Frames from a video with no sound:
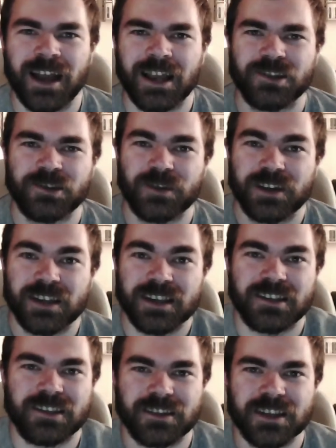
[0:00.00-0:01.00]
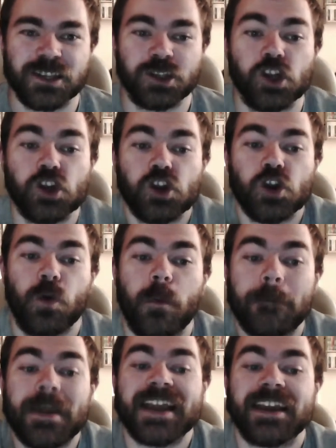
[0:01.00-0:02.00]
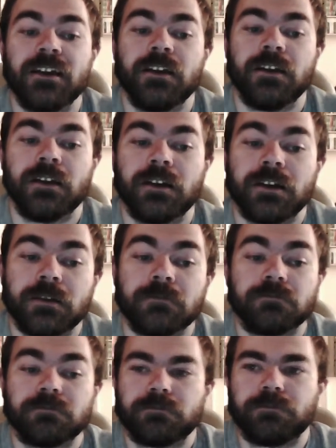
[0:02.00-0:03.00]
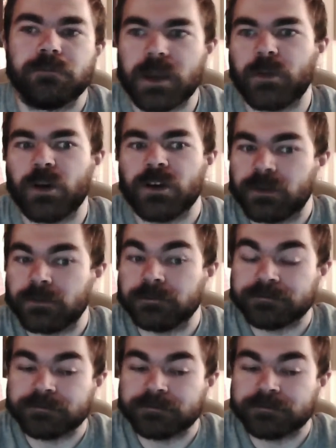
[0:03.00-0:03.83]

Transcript: and show that he's the new big person.